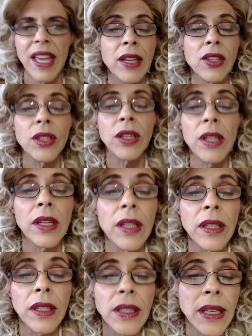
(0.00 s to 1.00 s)
She
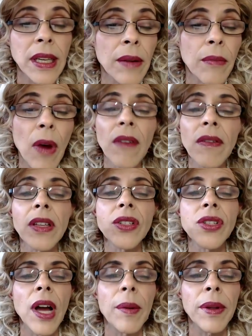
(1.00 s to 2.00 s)
did a
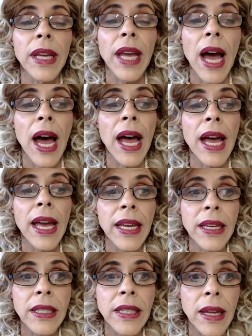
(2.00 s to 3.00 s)
marvelous job on the
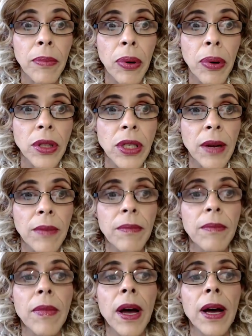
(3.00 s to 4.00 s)
eyes and put some,